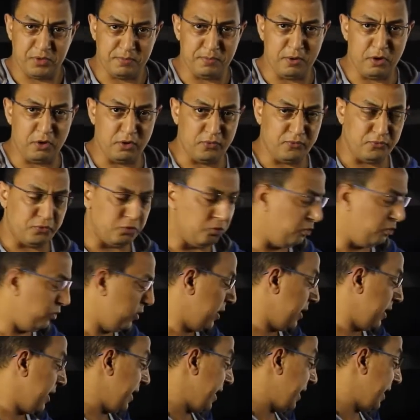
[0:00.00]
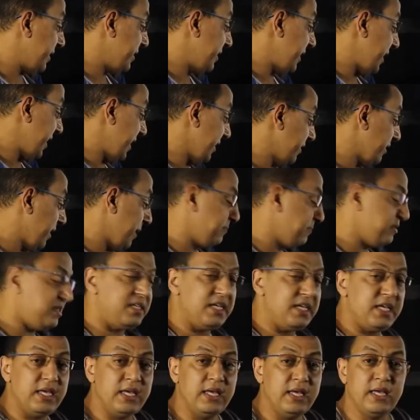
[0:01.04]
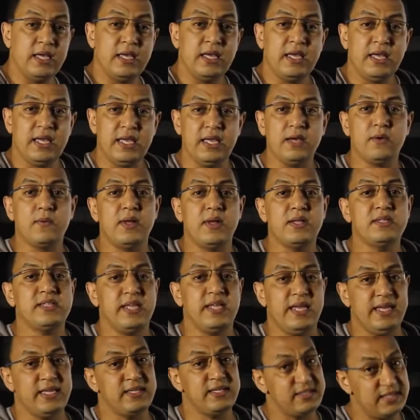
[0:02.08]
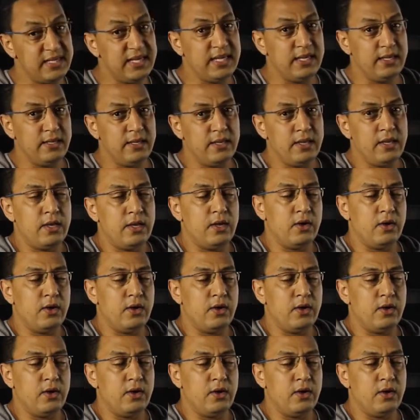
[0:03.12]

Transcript: power of 2, and A times C equals AC.